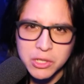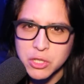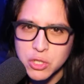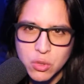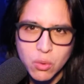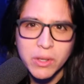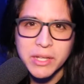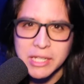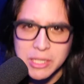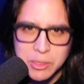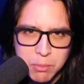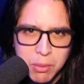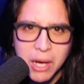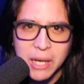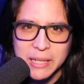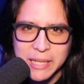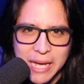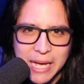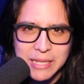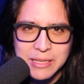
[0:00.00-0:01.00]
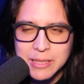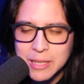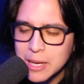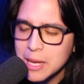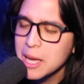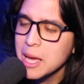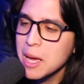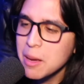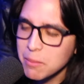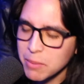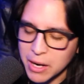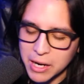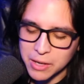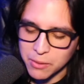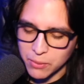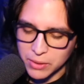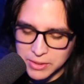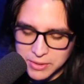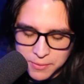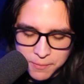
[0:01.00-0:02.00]
enjoy this podcast. But
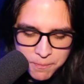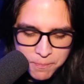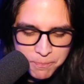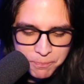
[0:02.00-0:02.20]
anyways,